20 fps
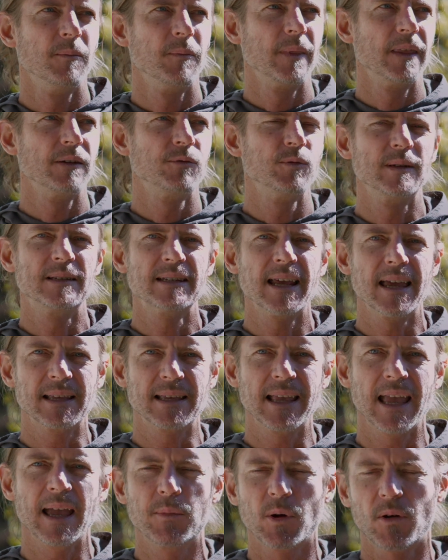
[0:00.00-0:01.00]
If we
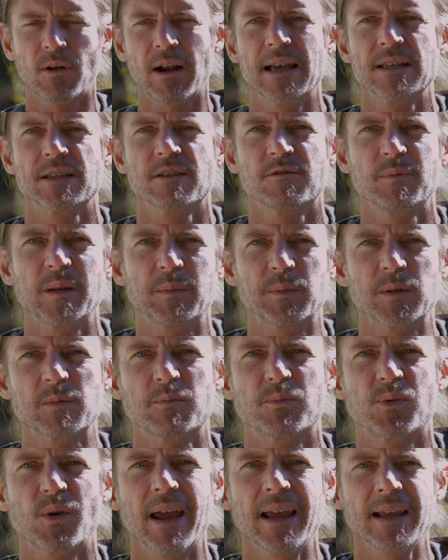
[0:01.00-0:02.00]
take MRIs of people's
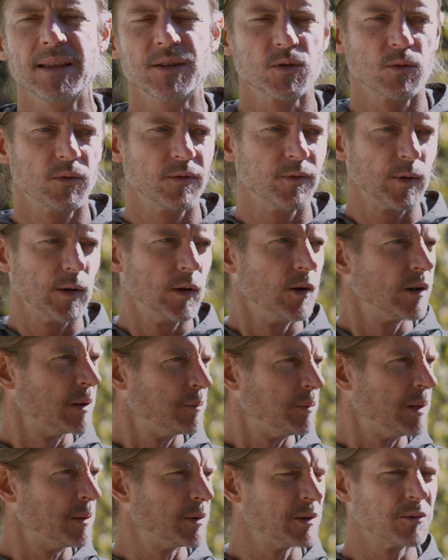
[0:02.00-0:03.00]
brains, or if we look at
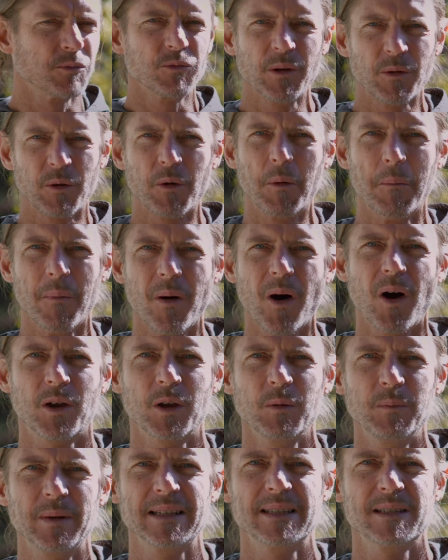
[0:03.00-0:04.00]
people, we're
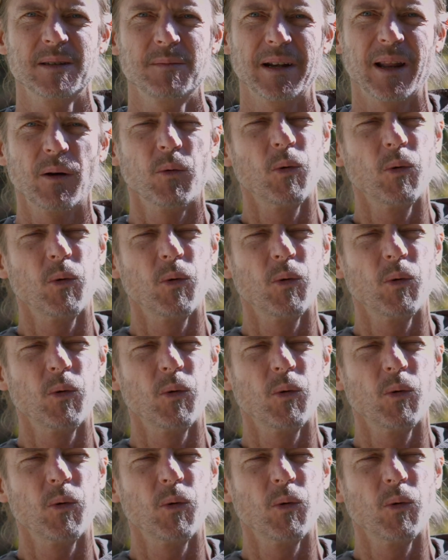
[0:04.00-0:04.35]
remarkably similar.